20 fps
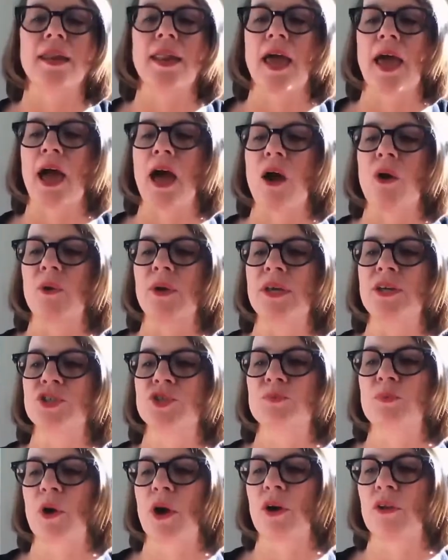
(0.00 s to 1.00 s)
and how
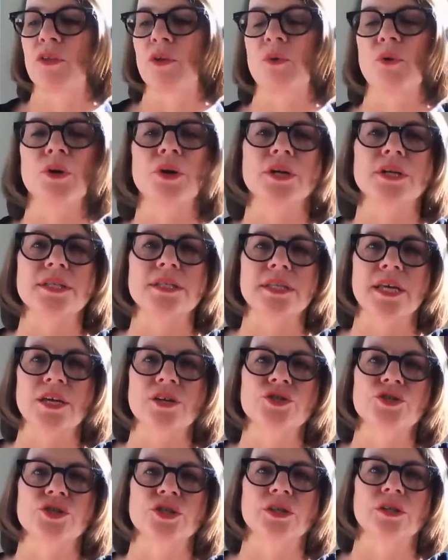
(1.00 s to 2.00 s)
each part of the
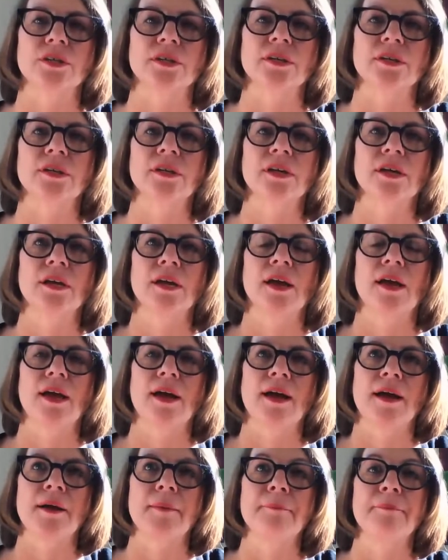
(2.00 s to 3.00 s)
organization
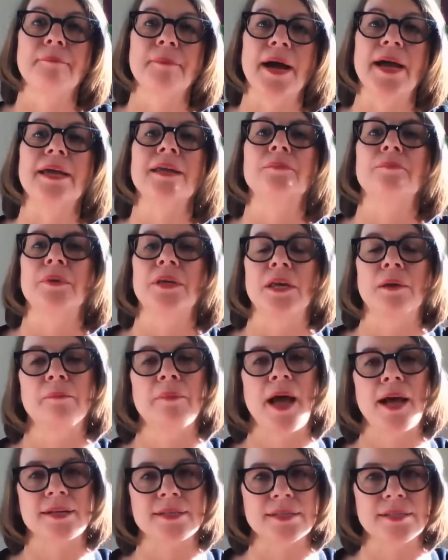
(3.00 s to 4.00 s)
might be
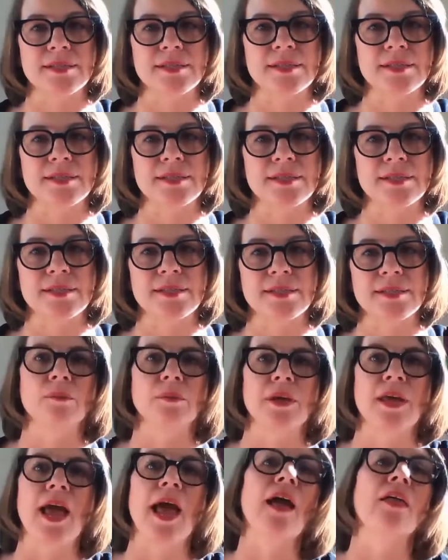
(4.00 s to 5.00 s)
impacted
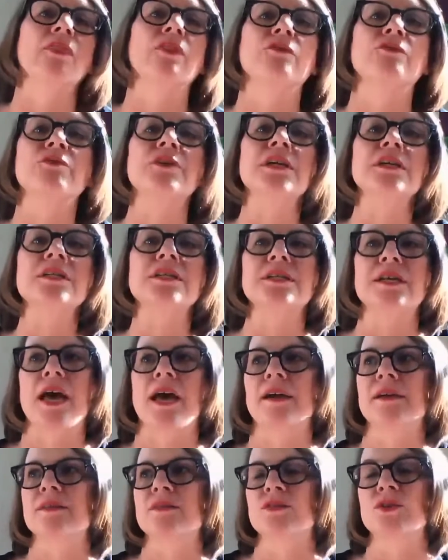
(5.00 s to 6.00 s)
downstream. Can the field
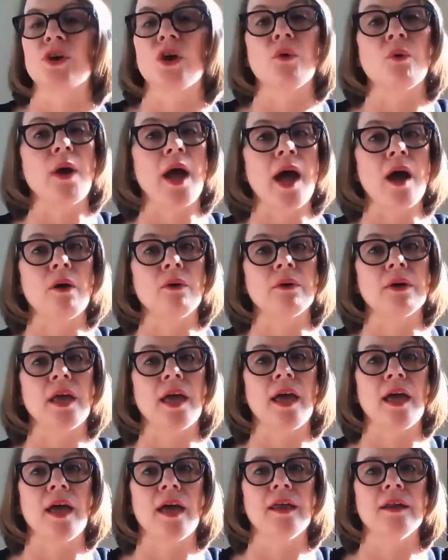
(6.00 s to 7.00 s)
techs go out
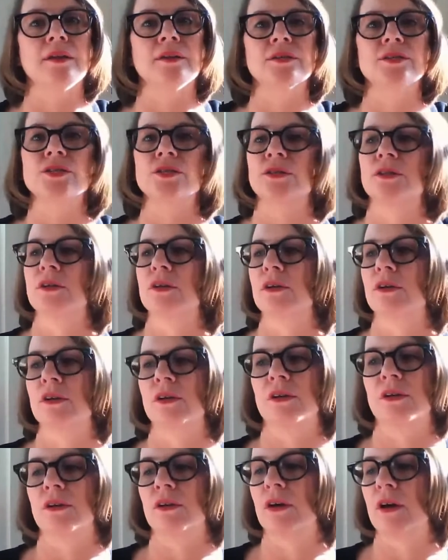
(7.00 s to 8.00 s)
and
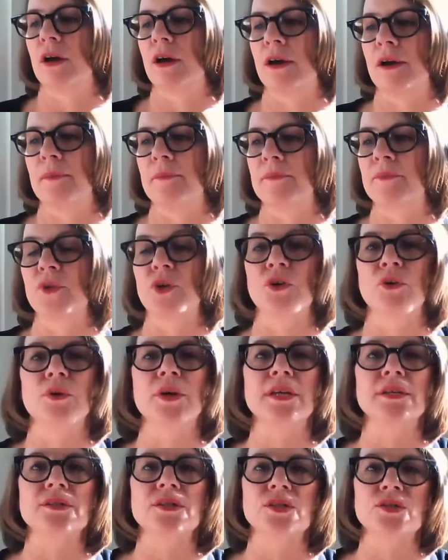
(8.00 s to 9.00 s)

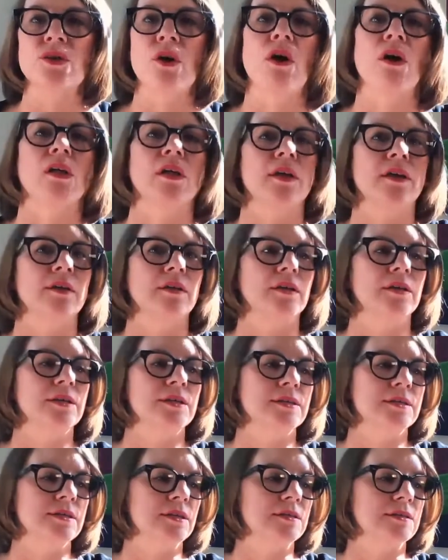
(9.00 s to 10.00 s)
install it?
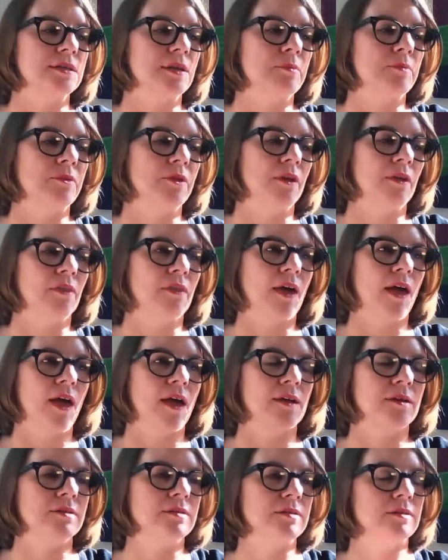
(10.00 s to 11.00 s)
Is it something
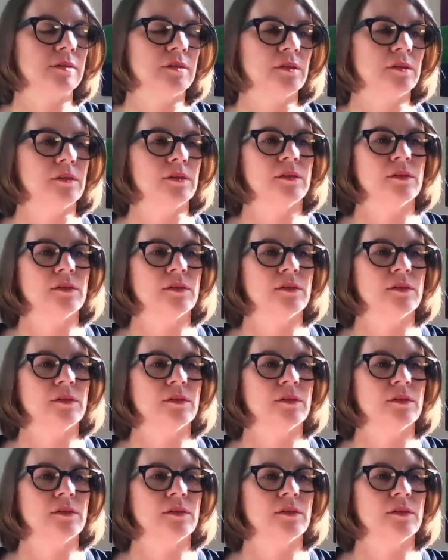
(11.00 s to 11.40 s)
that